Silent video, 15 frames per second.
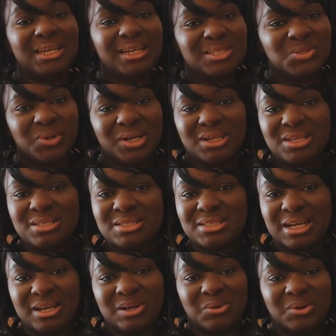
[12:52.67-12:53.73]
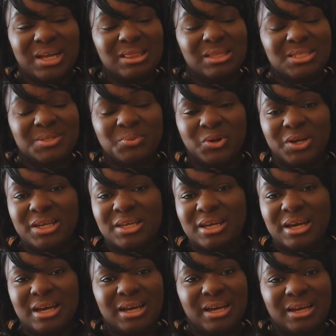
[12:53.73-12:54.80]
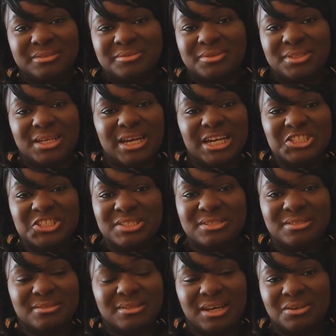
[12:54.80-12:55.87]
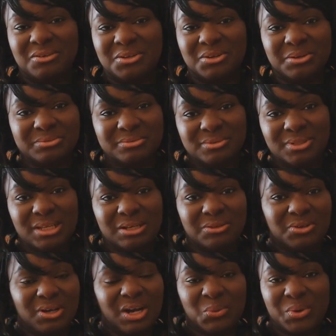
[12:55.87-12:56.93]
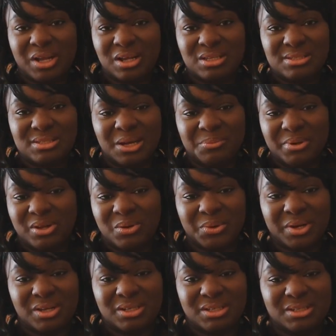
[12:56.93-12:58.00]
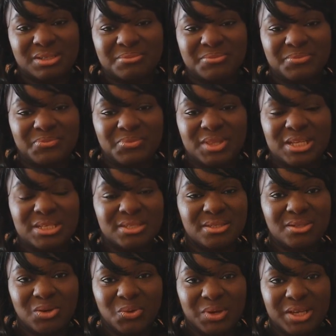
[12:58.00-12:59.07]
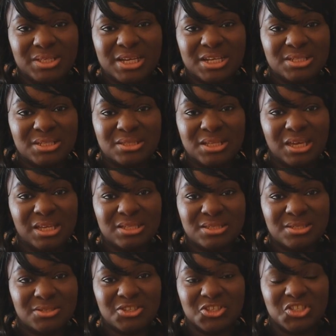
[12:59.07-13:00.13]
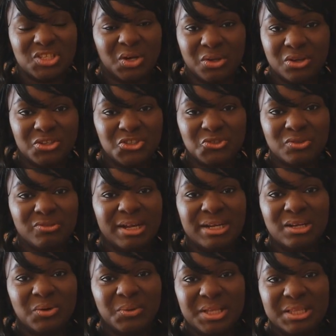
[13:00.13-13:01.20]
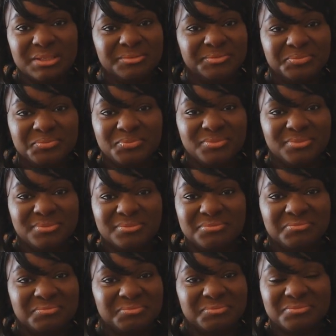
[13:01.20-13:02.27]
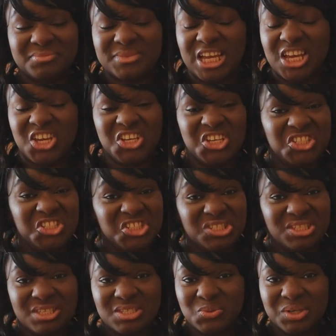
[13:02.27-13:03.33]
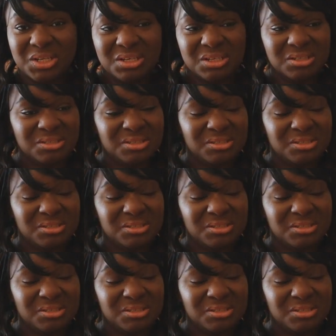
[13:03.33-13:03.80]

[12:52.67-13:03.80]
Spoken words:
It is what it is now at this point. I don't know. I don't know how we're going to stop it or we're going to slow it. I just think it's just out of control right now, and it just is what it